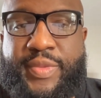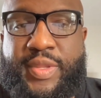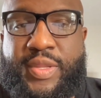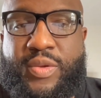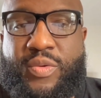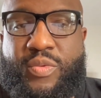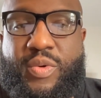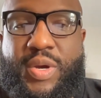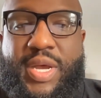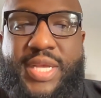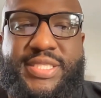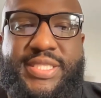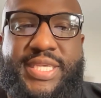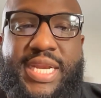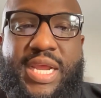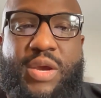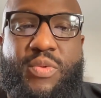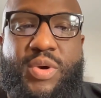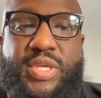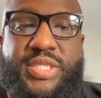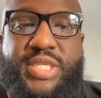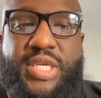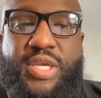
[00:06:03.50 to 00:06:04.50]
Well, I said I
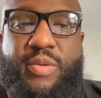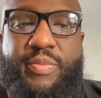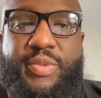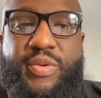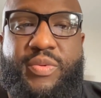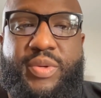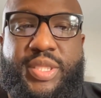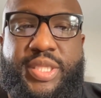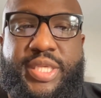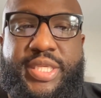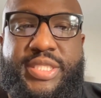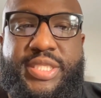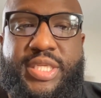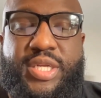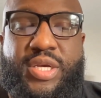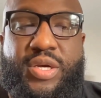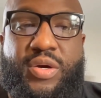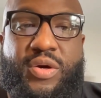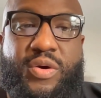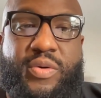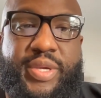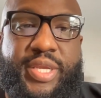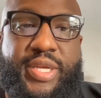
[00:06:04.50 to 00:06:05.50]
wasn't gonna be releasing a
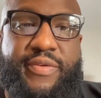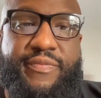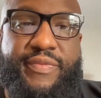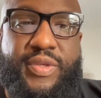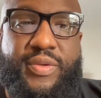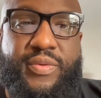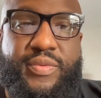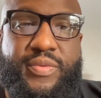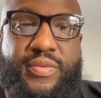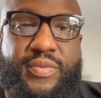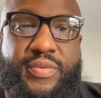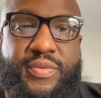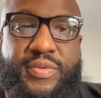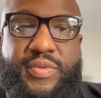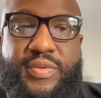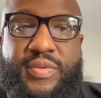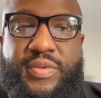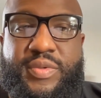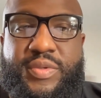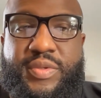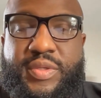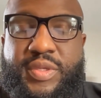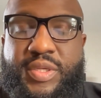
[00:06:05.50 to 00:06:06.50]
whole interview.
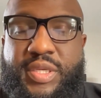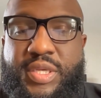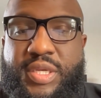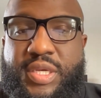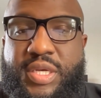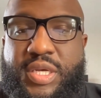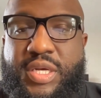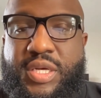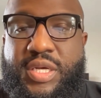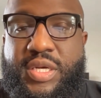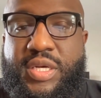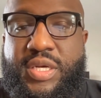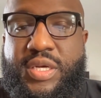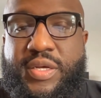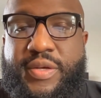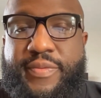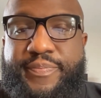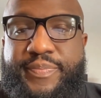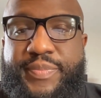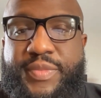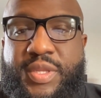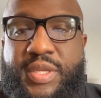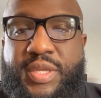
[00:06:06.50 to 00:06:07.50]

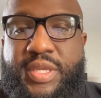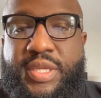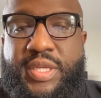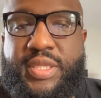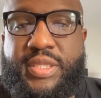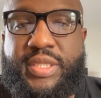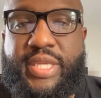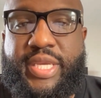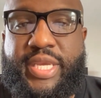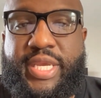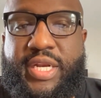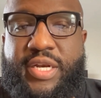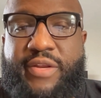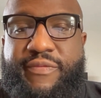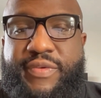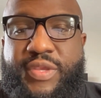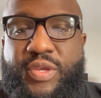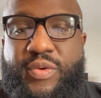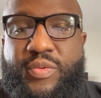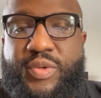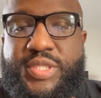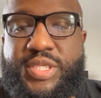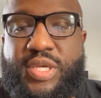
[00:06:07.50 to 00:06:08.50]
The interview
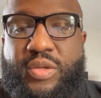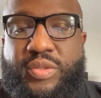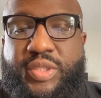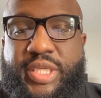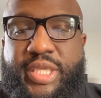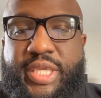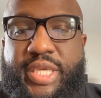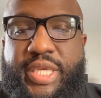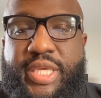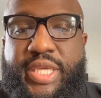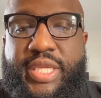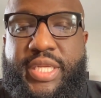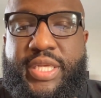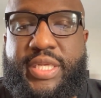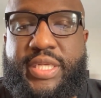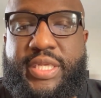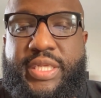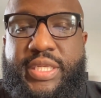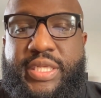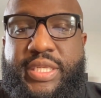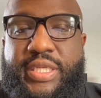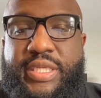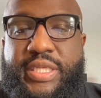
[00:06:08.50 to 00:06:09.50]
was
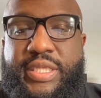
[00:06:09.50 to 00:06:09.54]
only